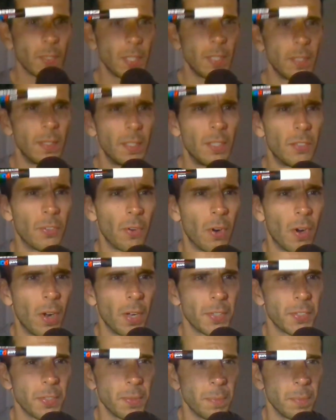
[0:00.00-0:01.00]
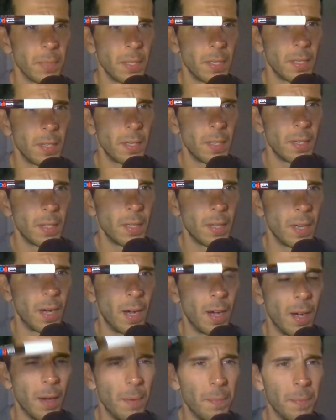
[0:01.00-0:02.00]
These are awesome.
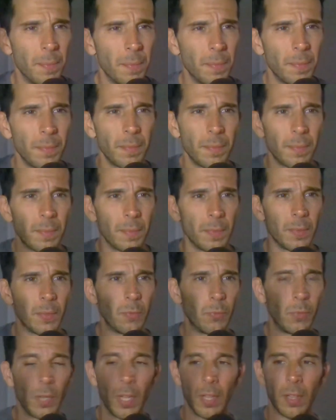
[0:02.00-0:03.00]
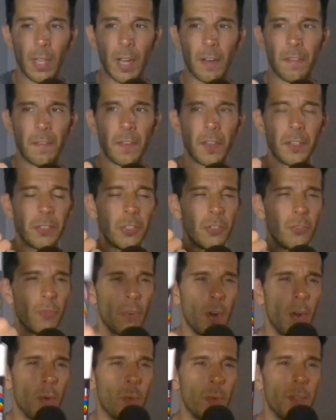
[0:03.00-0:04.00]
A lot of fun to
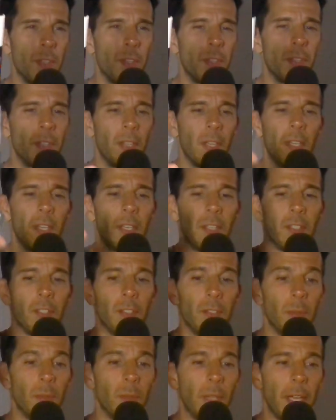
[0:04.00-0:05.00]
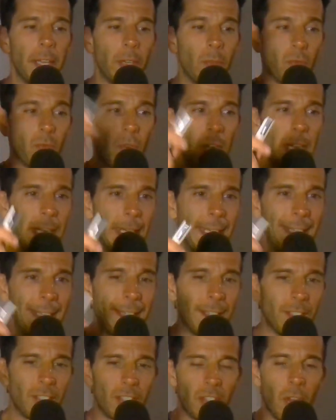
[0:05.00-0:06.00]
draw with, to do like
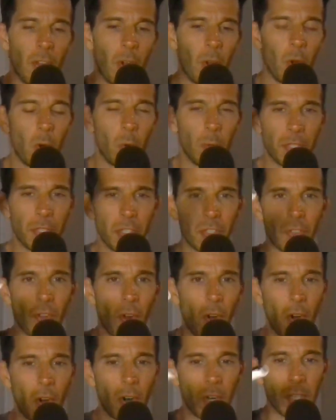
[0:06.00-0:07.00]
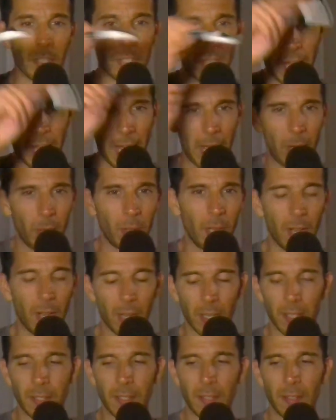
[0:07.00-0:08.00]
rain and snow and stars and
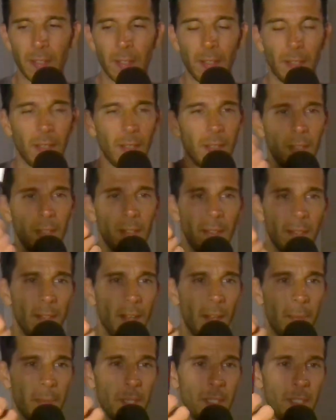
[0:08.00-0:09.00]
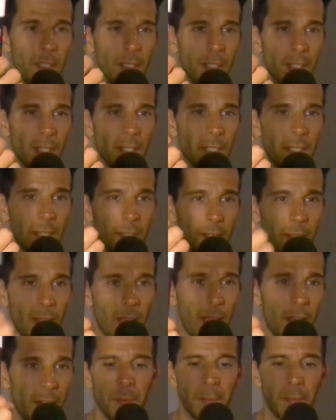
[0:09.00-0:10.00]
outlines. I've been digging this a
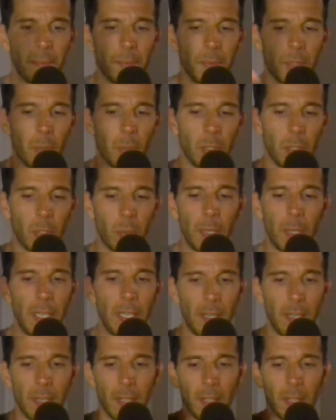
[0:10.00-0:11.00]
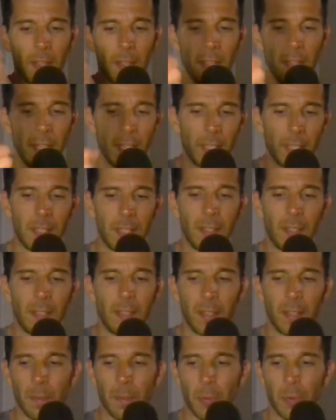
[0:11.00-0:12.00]
lot. So between
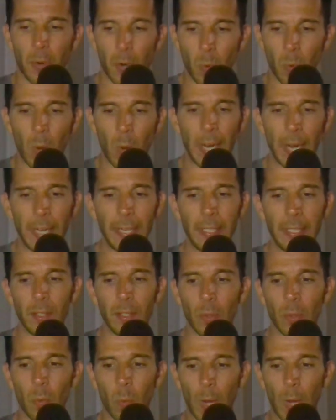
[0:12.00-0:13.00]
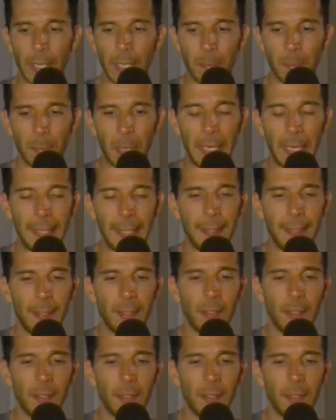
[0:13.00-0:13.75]
this, the Pro White, the white paint,